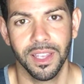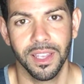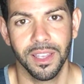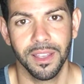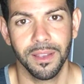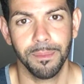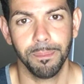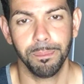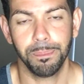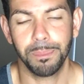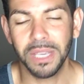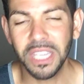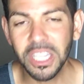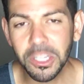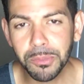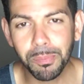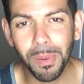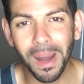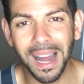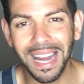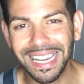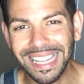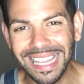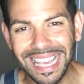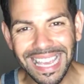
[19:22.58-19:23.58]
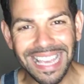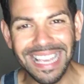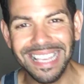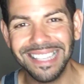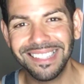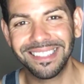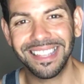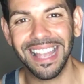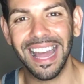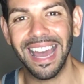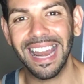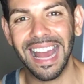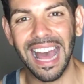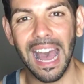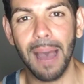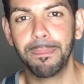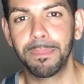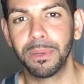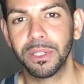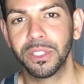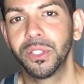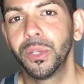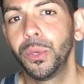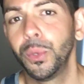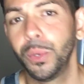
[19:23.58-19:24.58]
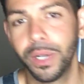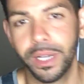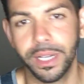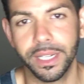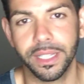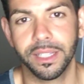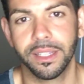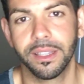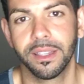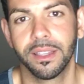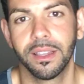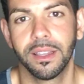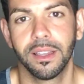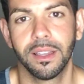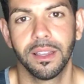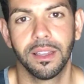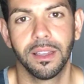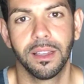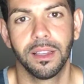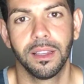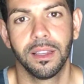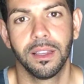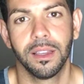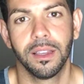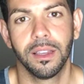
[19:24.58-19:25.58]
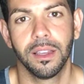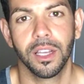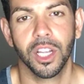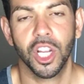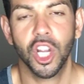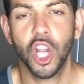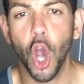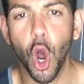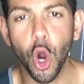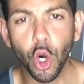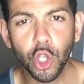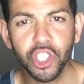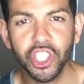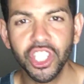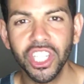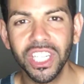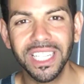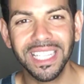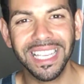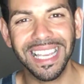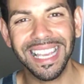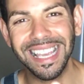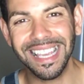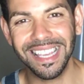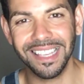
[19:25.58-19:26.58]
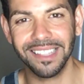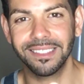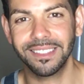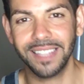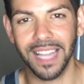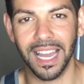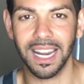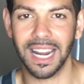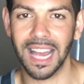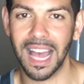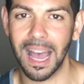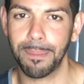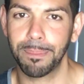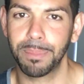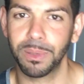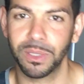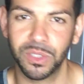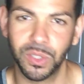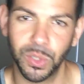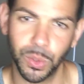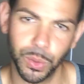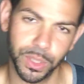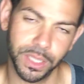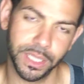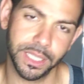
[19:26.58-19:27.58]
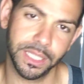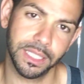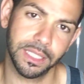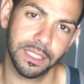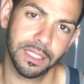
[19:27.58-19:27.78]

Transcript: Beachbody is that opportunity. Coaching is that opportunity.